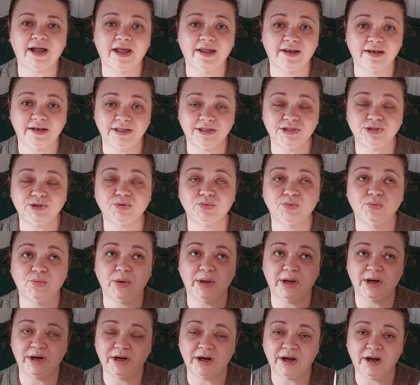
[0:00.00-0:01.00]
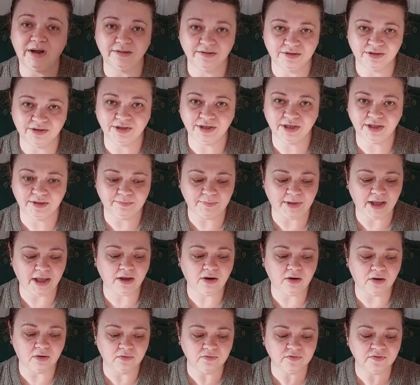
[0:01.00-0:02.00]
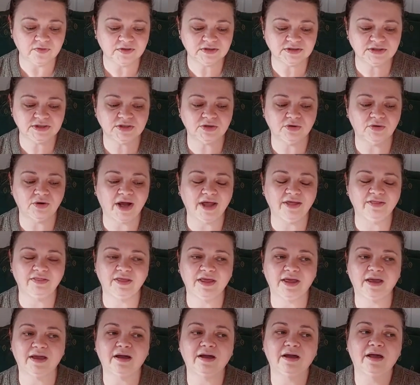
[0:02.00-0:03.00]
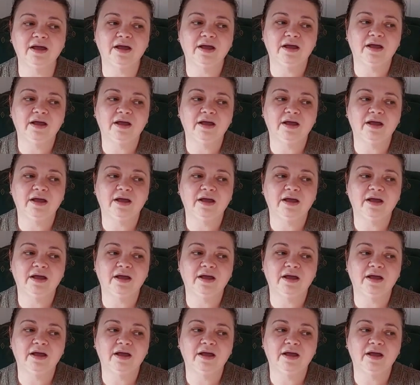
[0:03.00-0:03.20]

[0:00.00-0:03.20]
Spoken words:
I need to wear underneath my coat. So I think